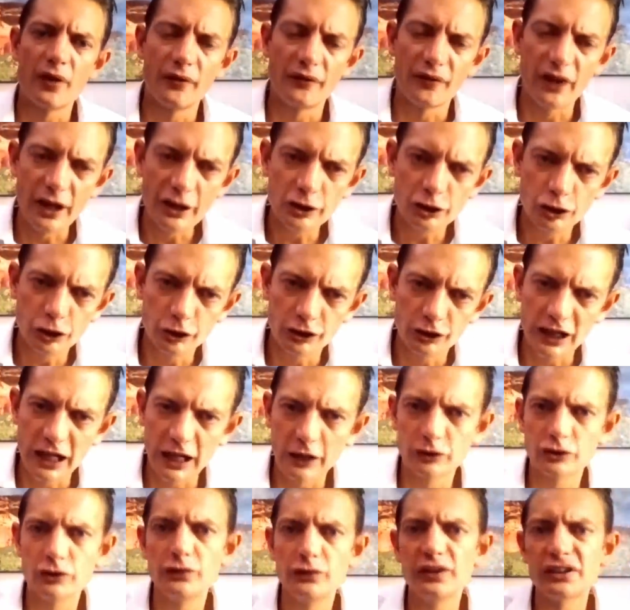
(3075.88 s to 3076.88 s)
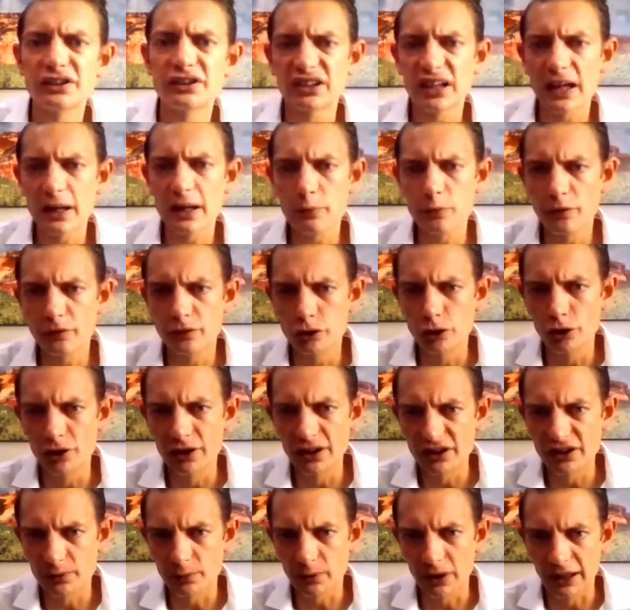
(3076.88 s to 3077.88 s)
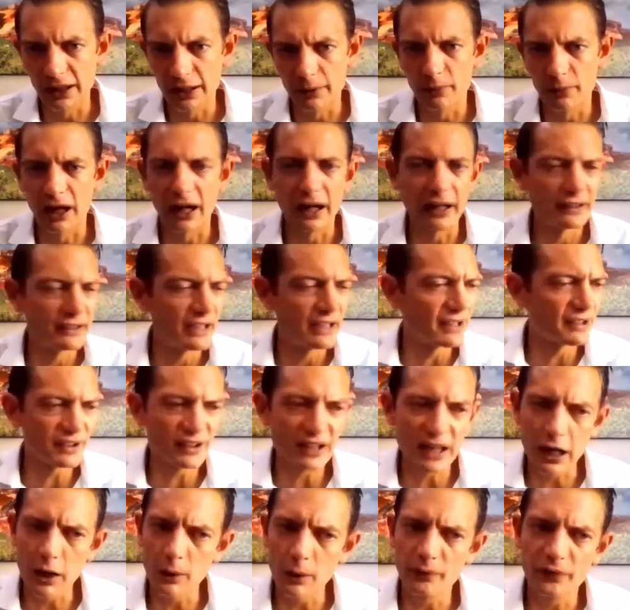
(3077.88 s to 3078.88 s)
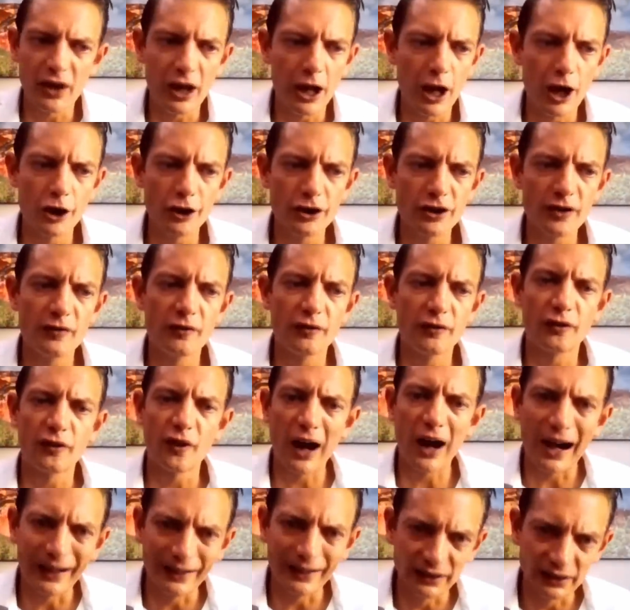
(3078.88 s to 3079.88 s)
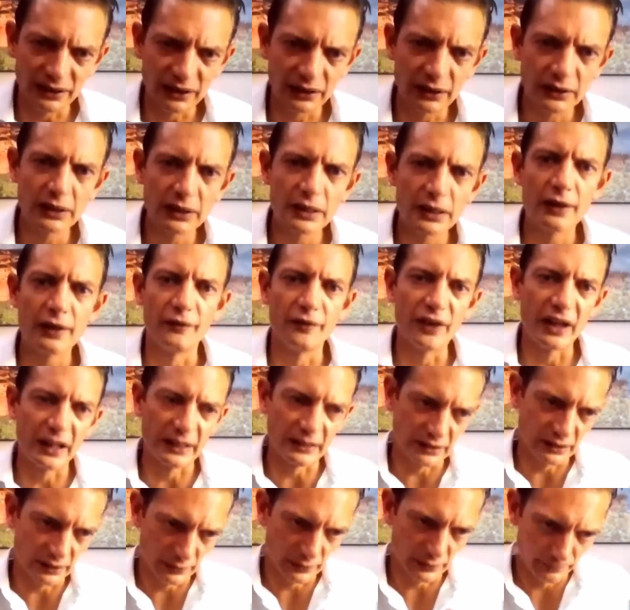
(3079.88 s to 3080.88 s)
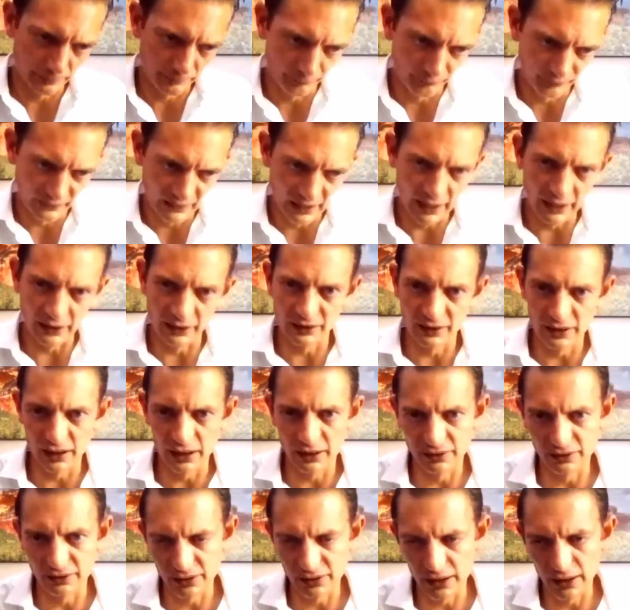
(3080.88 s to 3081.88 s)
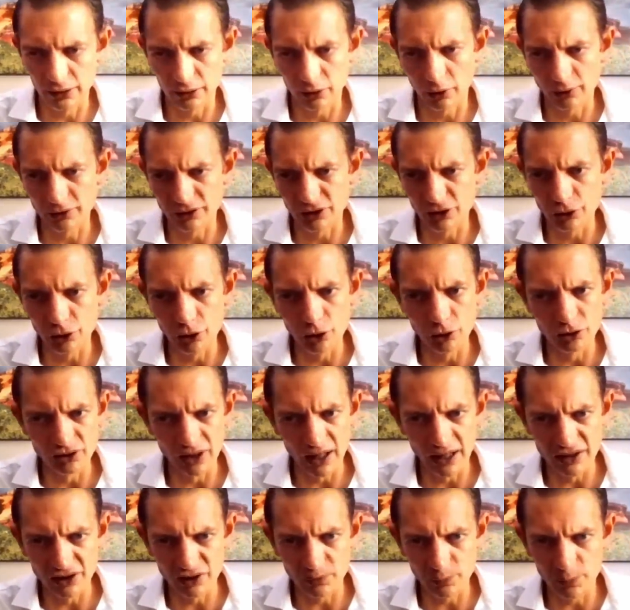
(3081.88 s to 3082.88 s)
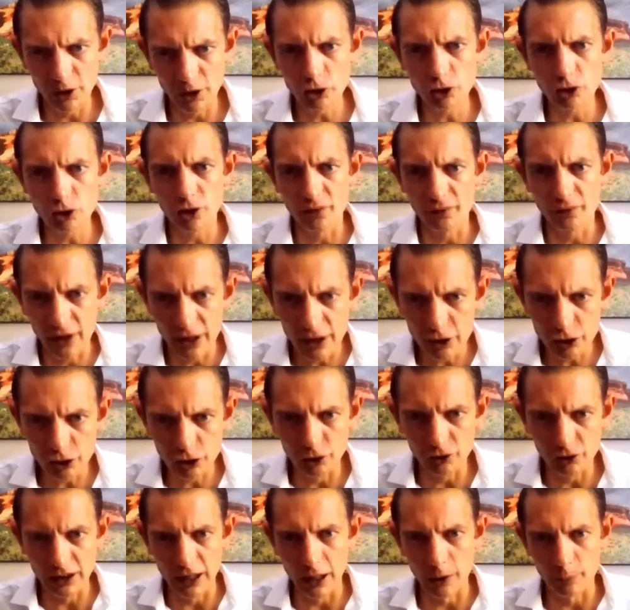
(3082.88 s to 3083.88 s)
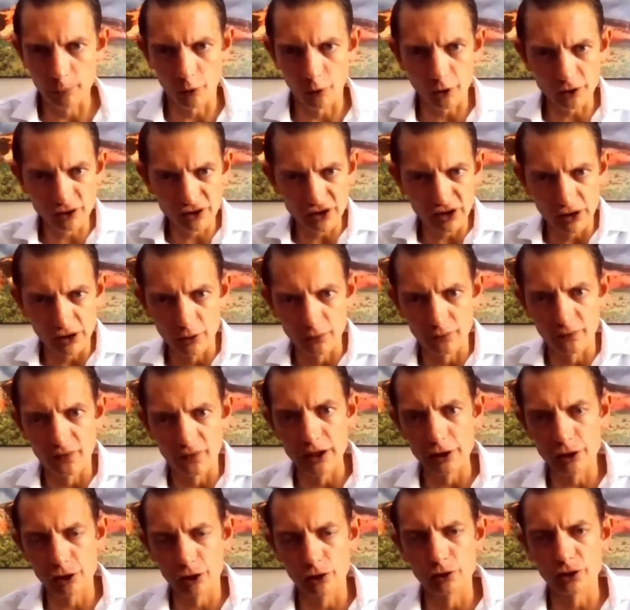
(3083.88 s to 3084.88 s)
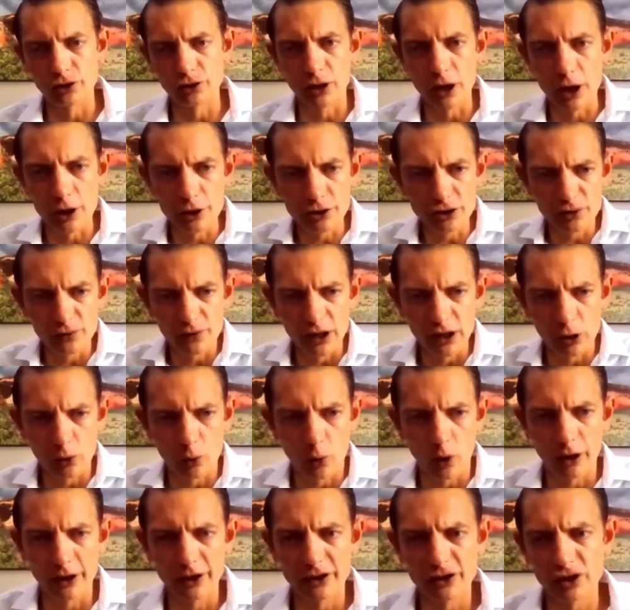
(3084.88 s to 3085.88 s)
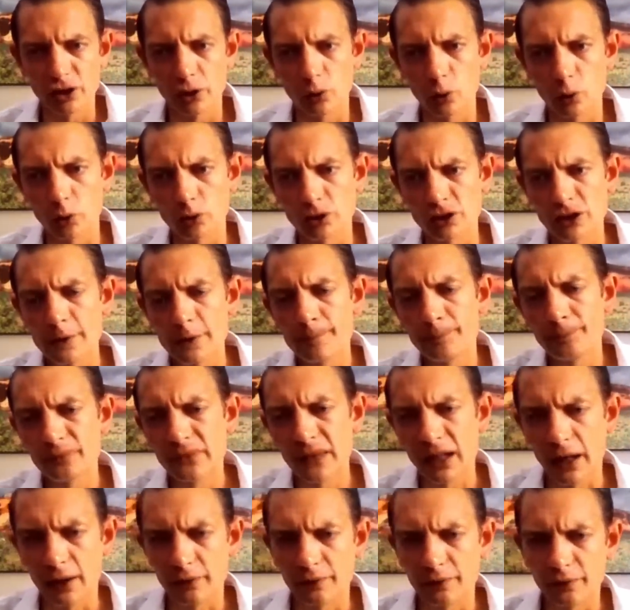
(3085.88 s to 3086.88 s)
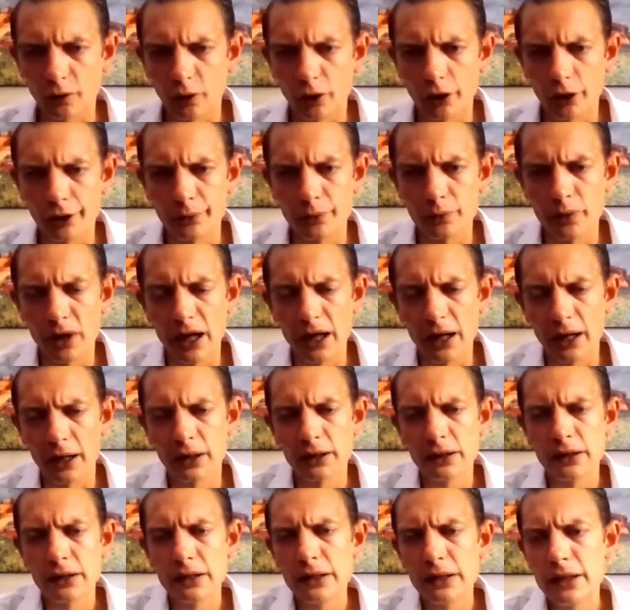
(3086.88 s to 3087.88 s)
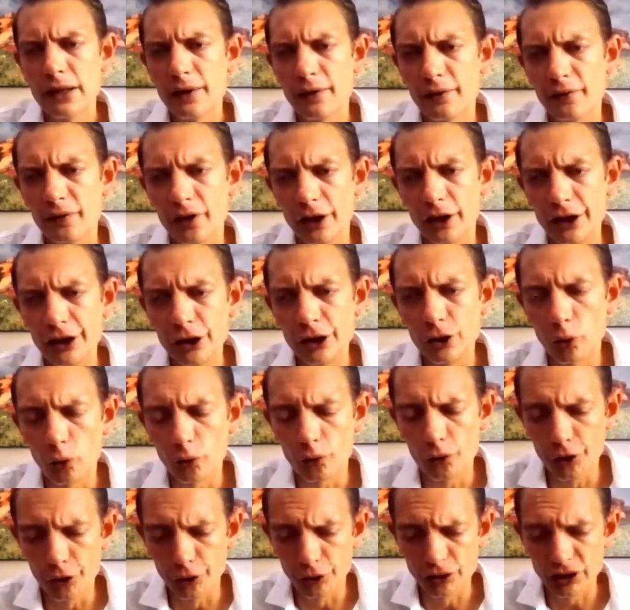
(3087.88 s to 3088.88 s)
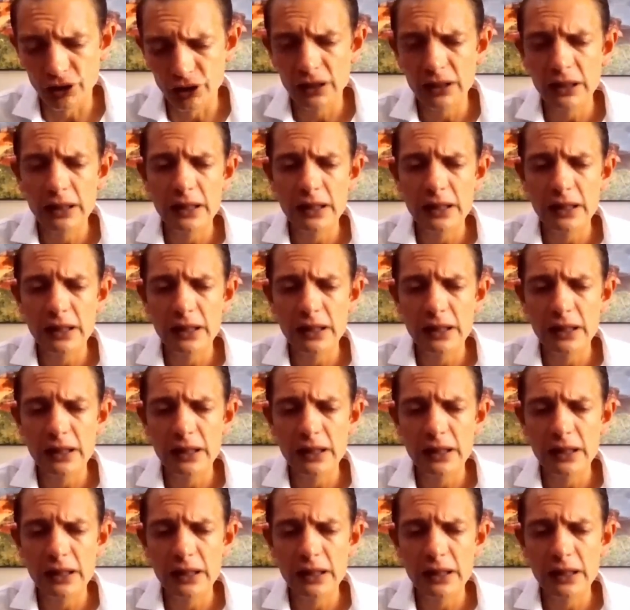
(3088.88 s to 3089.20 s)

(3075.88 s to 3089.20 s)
They should now do the same with Julius Malema. It doesn't help they only fine that it constitutes hate speech. They should now prosecute. They should go to the Equality Court and follow the legal route.